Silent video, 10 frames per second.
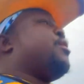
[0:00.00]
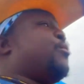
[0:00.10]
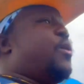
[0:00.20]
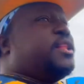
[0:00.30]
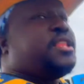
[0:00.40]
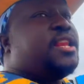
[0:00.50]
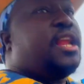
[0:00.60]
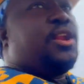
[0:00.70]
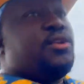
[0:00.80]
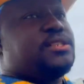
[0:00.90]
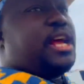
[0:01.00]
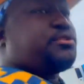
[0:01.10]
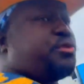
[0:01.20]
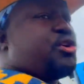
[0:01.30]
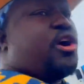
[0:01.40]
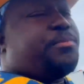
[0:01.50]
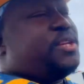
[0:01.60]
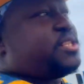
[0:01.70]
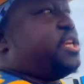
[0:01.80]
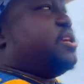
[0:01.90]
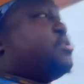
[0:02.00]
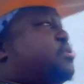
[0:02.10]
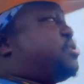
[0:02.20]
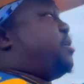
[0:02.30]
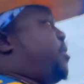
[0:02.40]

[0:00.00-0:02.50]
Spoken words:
One thing I noticed as we go up these hills,